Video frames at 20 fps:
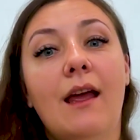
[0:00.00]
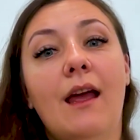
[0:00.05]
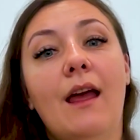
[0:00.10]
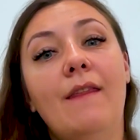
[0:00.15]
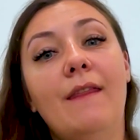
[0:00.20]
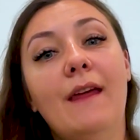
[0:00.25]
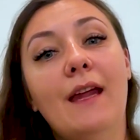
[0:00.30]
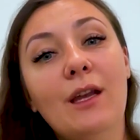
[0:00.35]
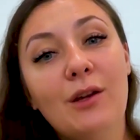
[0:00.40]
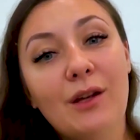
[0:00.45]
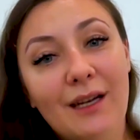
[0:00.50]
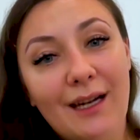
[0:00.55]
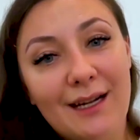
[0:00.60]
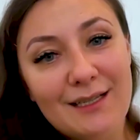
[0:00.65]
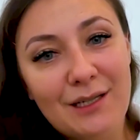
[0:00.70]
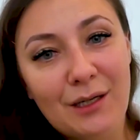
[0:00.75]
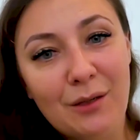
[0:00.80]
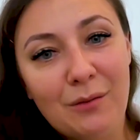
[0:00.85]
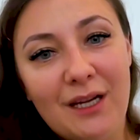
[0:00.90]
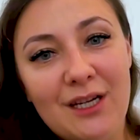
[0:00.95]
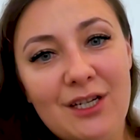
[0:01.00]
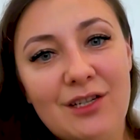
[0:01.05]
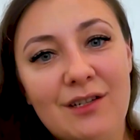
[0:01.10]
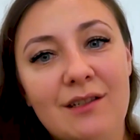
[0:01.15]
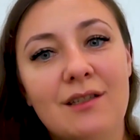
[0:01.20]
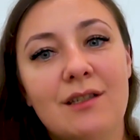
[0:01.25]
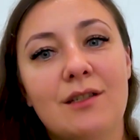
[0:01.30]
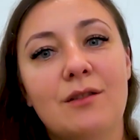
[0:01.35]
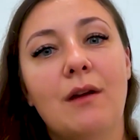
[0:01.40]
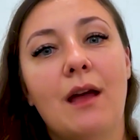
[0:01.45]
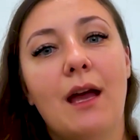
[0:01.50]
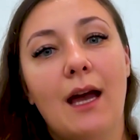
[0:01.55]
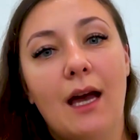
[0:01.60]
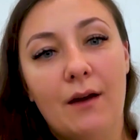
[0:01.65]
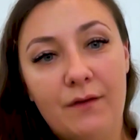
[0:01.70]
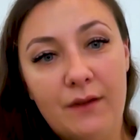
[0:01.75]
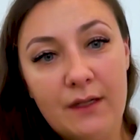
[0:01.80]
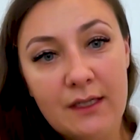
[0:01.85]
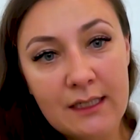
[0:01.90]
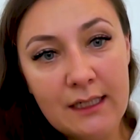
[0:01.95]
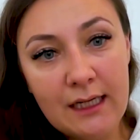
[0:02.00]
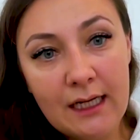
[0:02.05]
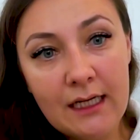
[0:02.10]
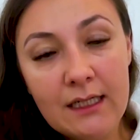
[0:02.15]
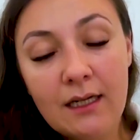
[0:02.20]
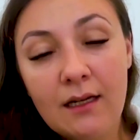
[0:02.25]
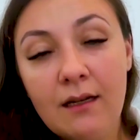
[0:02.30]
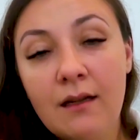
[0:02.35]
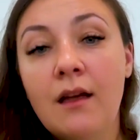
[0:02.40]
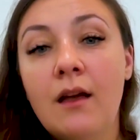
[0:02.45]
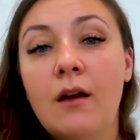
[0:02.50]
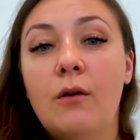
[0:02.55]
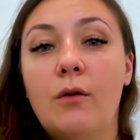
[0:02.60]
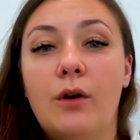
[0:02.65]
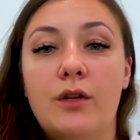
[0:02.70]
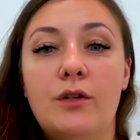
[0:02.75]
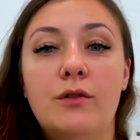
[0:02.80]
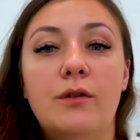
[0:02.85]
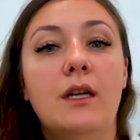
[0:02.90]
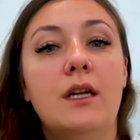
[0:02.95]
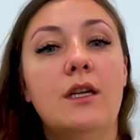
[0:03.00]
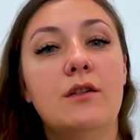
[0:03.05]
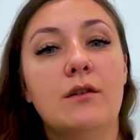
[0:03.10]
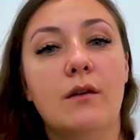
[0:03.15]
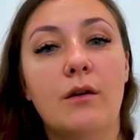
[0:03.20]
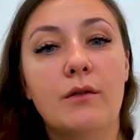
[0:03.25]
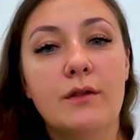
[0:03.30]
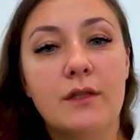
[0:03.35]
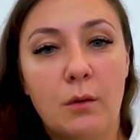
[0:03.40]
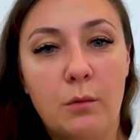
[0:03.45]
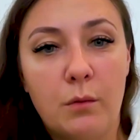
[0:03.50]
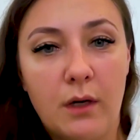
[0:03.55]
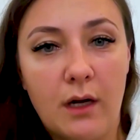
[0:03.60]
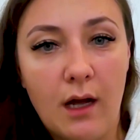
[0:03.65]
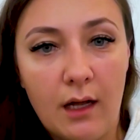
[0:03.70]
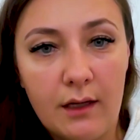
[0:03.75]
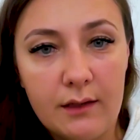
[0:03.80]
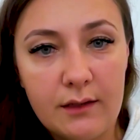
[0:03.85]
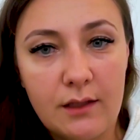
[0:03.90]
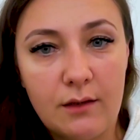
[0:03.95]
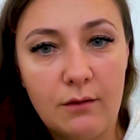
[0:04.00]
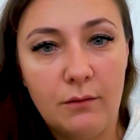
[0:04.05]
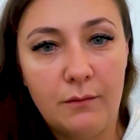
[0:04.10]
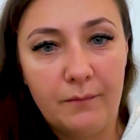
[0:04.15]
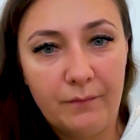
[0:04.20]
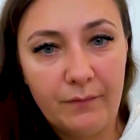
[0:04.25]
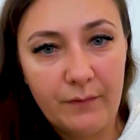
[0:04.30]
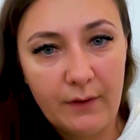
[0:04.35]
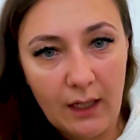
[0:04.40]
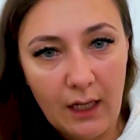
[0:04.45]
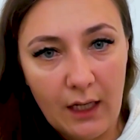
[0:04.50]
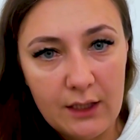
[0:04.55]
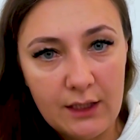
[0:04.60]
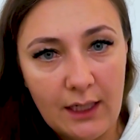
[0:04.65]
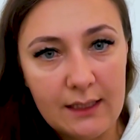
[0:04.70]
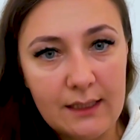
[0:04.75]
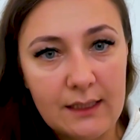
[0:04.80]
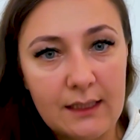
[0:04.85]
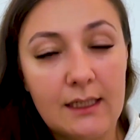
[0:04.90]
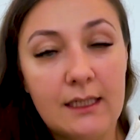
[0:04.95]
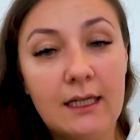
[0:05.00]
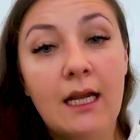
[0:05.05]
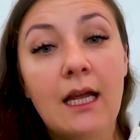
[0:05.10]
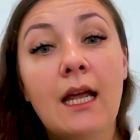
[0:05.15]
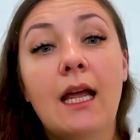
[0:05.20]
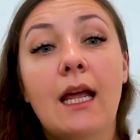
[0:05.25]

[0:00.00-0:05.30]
And then you can ask the questions, do I have this data, or do I need to go somewhere else to adjust it?